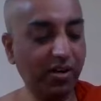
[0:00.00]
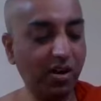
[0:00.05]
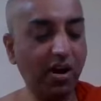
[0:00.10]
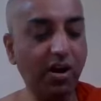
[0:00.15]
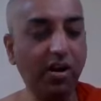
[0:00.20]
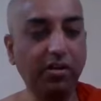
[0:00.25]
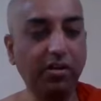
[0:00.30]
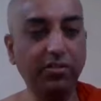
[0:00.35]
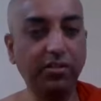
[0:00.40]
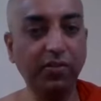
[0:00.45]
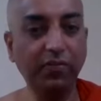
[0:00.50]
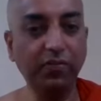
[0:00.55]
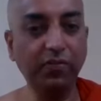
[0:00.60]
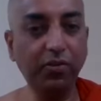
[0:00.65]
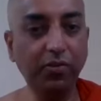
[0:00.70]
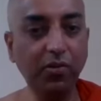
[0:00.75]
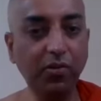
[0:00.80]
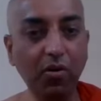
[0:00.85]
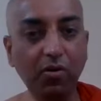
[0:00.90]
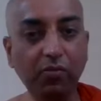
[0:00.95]
car, if
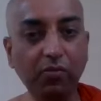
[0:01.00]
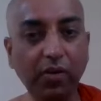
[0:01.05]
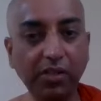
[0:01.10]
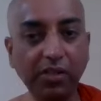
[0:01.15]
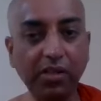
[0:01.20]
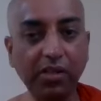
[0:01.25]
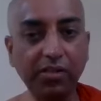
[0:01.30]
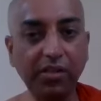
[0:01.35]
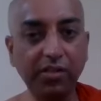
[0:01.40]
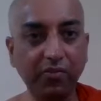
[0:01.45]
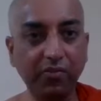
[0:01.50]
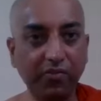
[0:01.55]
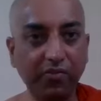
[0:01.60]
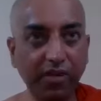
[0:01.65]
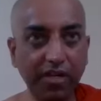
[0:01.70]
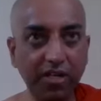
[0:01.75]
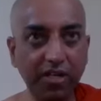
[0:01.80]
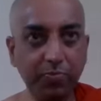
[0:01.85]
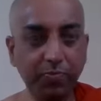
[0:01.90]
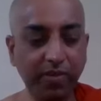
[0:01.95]
you know what are the
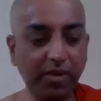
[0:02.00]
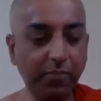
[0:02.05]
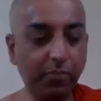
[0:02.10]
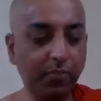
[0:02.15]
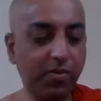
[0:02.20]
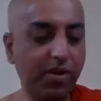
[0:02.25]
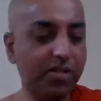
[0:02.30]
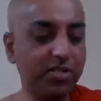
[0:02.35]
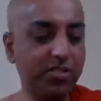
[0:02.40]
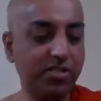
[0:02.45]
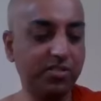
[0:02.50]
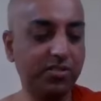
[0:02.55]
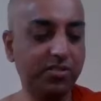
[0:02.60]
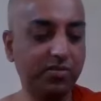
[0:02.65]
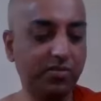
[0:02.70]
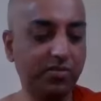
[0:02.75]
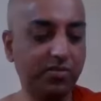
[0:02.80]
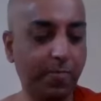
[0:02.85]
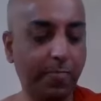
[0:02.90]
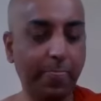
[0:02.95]
different spare parts
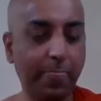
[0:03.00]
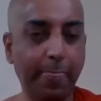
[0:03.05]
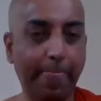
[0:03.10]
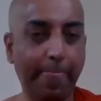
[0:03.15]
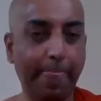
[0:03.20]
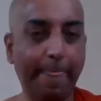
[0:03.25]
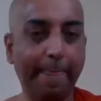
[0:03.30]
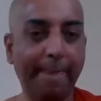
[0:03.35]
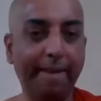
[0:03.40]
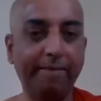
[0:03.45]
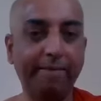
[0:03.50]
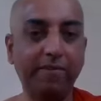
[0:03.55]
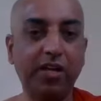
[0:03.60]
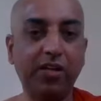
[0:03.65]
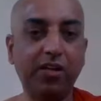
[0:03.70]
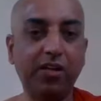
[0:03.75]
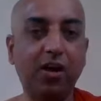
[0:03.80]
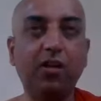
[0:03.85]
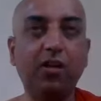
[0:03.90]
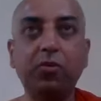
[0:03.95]

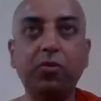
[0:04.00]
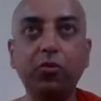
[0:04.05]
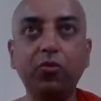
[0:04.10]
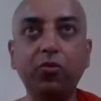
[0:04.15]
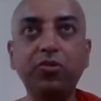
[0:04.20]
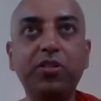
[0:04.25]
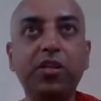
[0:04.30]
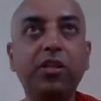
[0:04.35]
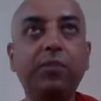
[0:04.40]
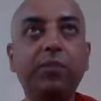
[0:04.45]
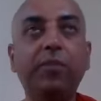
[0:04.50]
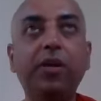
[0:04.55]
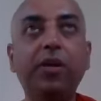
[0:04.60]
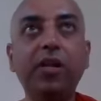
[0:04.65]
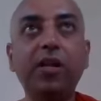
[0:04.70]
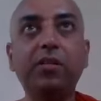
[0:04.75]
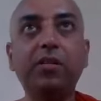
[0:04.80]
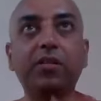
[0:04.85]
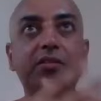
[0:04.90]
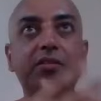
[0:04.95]
that are used in
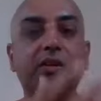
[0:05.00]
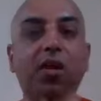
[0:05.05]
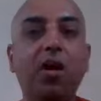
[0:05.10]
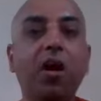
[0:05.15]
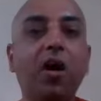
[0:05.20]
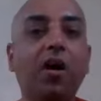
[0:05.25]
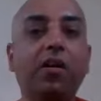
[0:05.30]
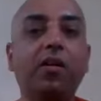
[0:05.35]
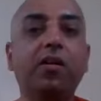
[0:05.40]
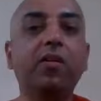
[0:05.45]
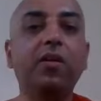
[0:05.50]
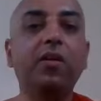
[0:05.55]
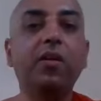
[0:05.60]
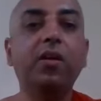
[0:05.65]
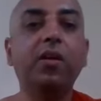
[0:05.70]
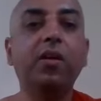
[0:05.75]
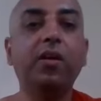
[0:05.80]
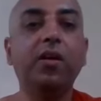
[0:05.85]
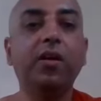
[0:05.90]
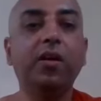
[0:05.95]
building this car,
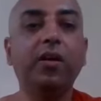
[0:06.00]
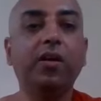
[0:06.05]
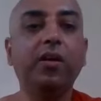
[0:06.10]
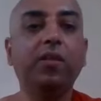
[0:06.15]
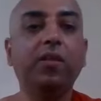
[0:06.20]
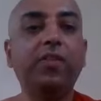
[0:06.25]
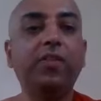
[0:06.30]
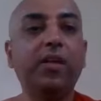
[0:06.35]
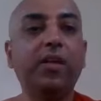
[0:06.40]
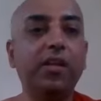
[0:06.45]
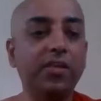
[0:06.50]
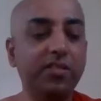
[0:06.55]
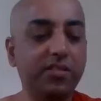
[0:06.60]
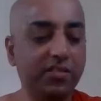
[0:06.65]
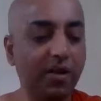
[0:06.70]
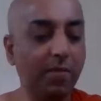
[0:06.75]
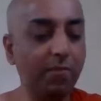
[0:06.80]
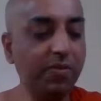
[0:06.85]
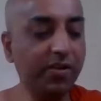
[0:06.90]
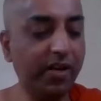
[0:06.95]
if there is
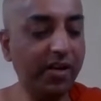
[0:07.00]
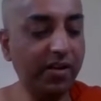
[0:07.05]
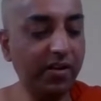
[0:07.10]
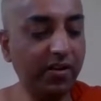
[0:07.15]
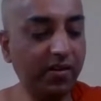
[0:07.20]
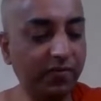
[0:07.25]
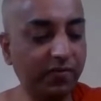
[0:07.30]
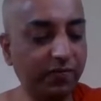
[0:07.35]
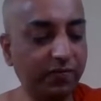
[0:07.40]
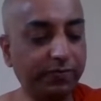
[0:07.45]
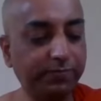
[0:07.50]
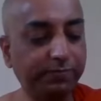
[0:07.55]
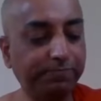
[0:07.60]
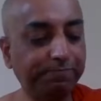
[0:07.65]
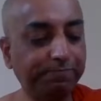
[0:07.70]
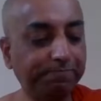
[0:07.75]
some kind of,